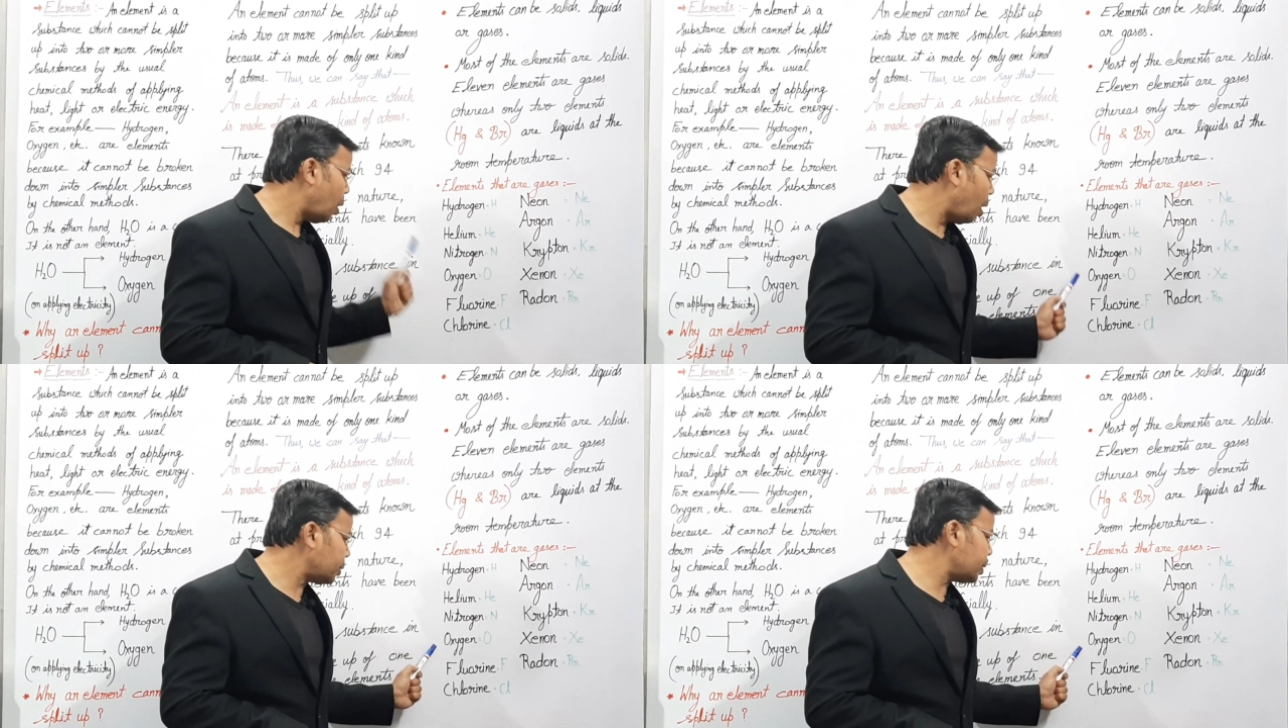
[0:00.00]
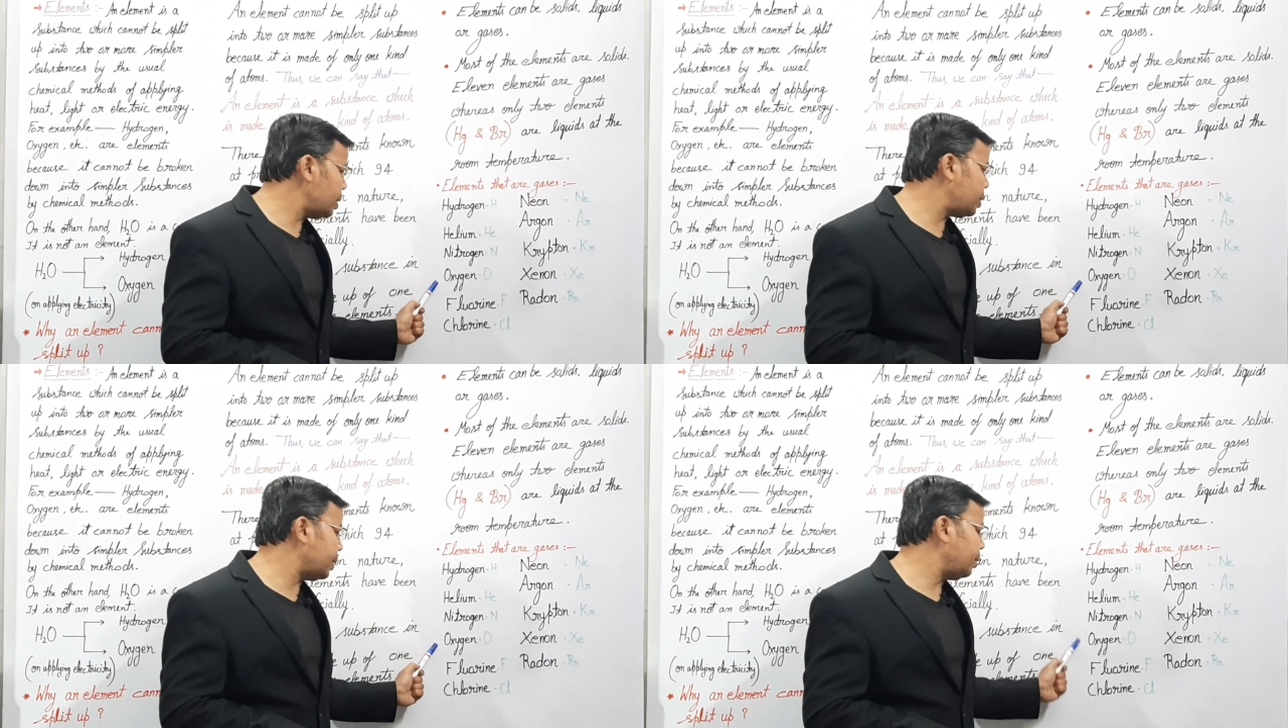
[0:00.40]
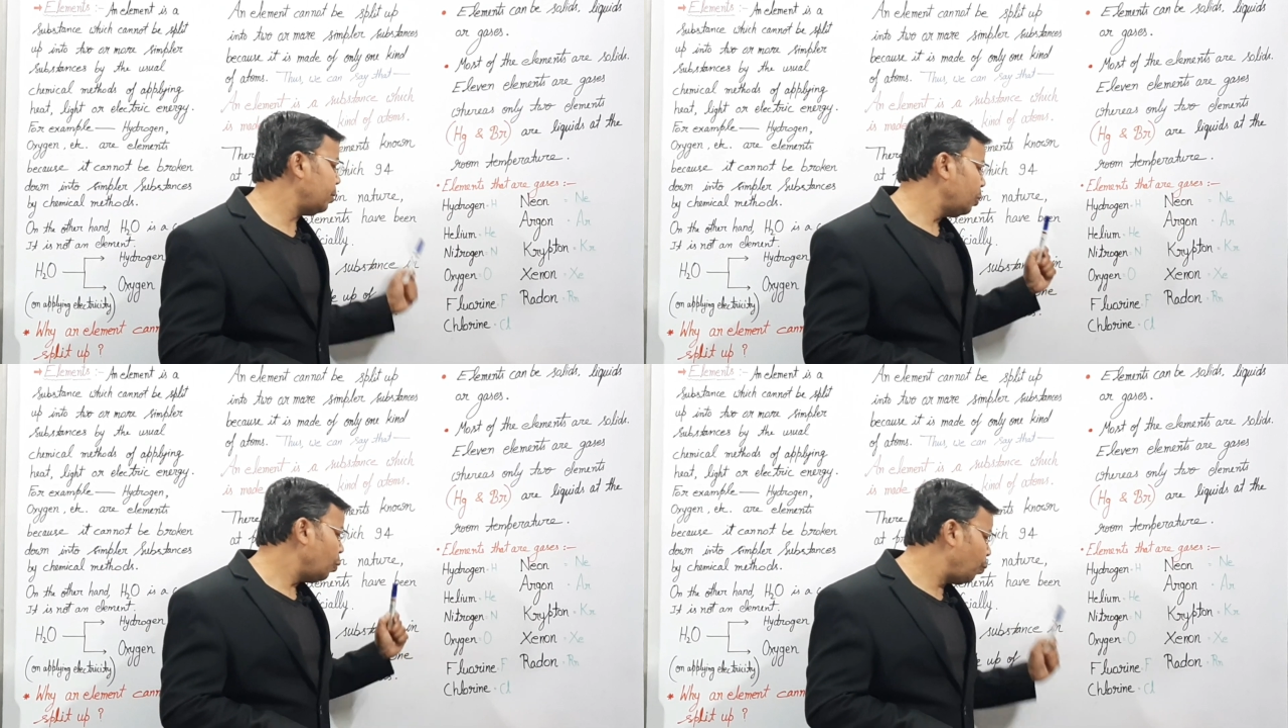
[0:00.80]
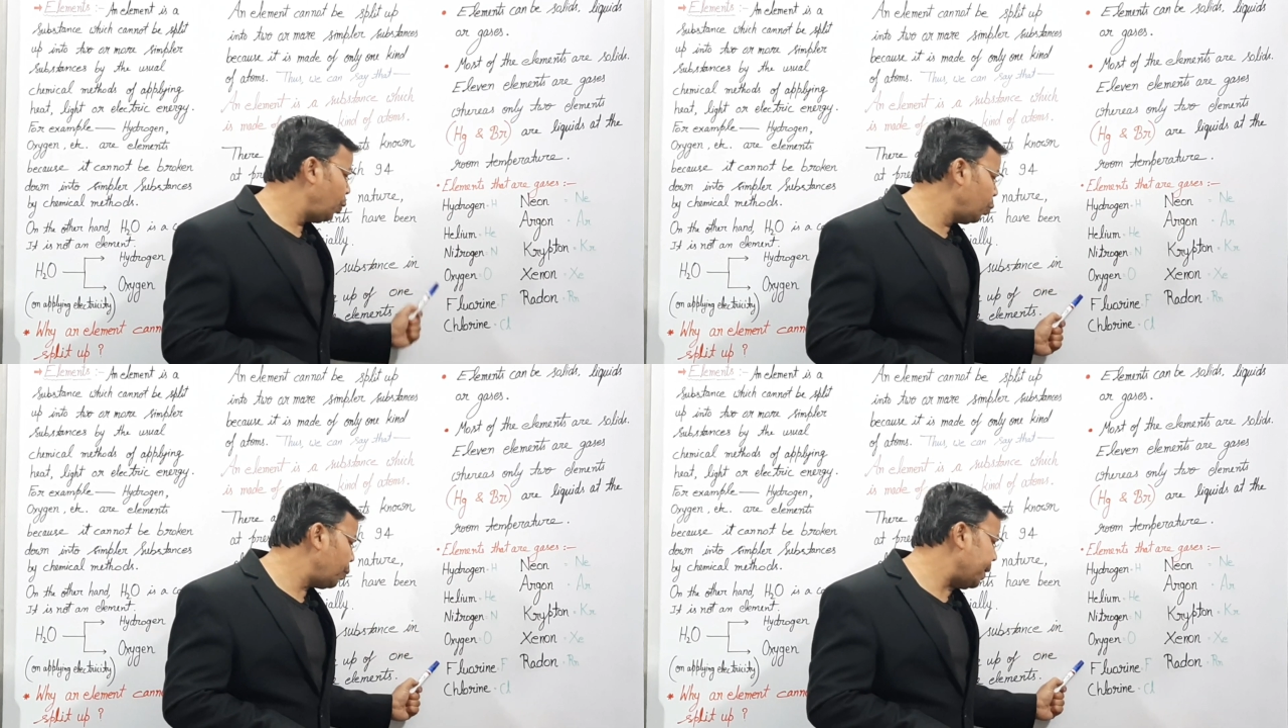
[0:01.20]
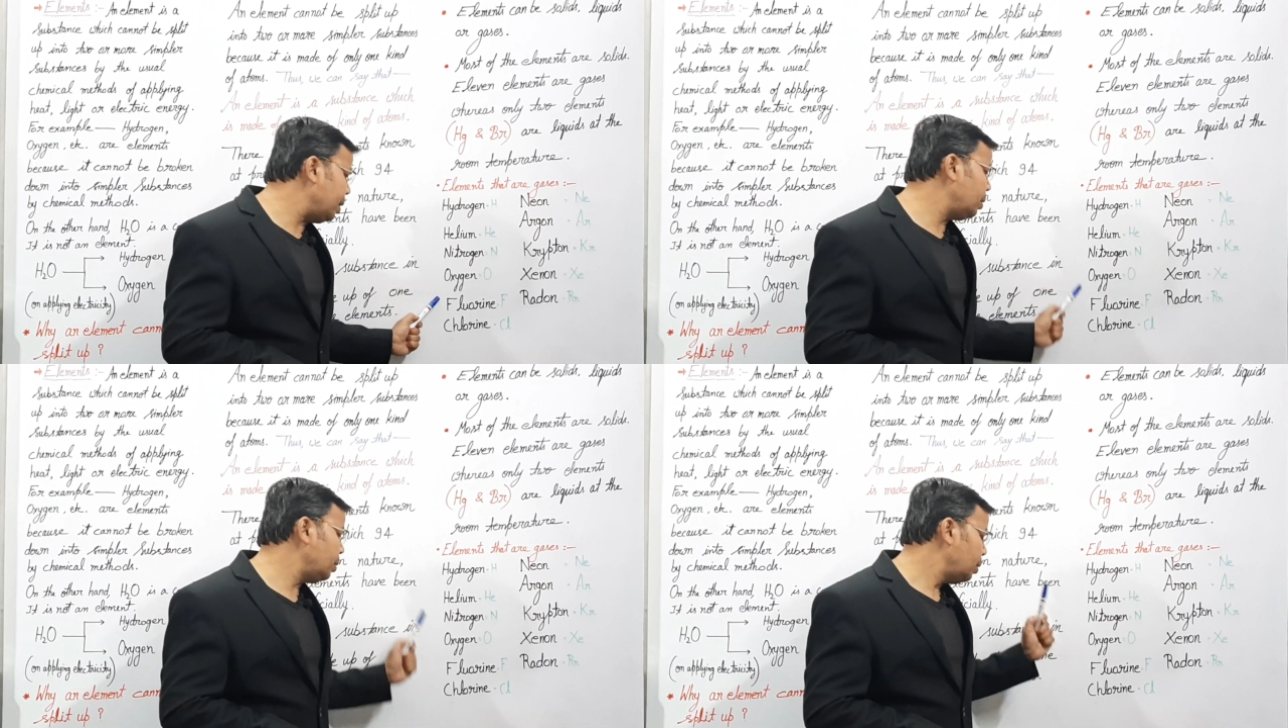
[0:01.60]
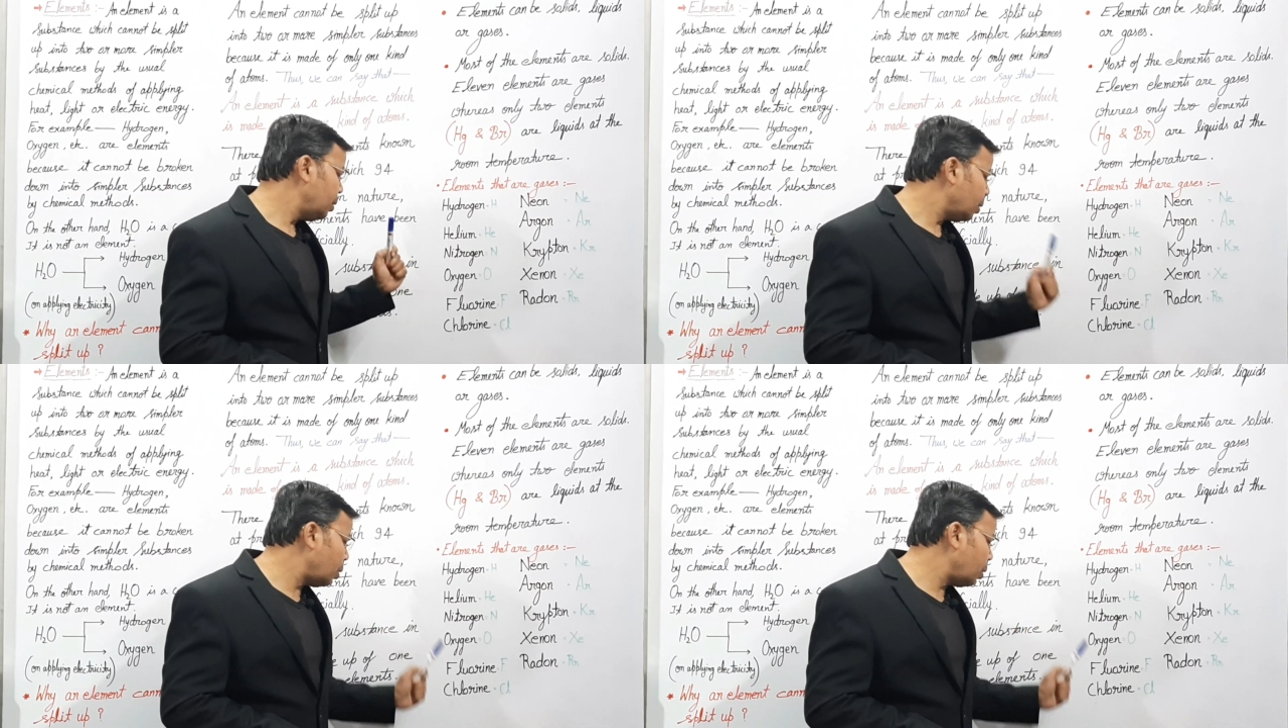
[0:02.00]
oxygen, fluorine,